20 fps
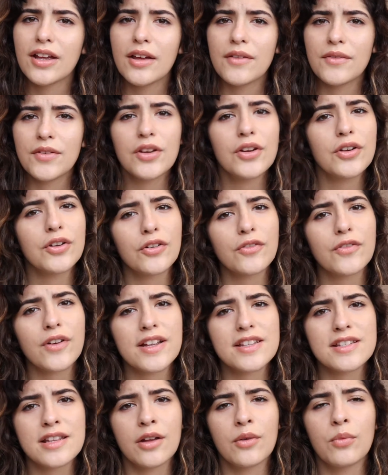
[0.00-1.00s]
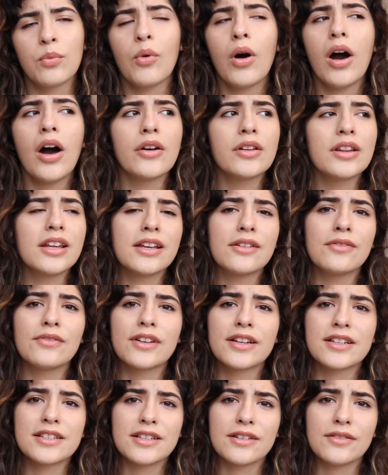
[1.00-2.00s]
If you and your friends had wildly
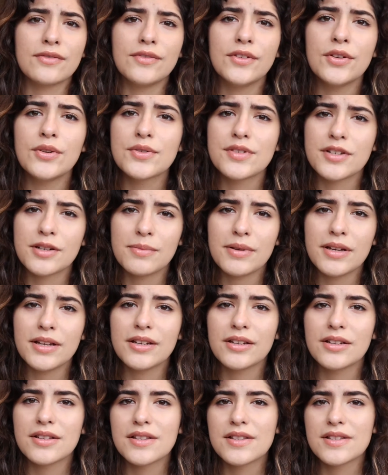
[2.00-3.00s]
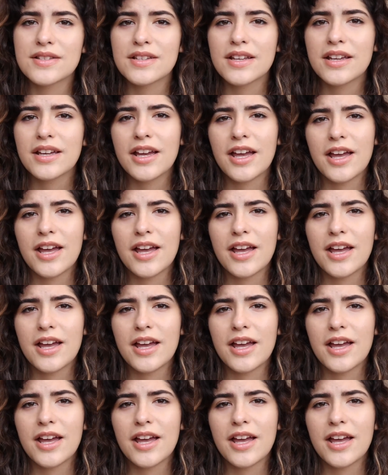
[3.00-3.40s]
conflicting views and opinions,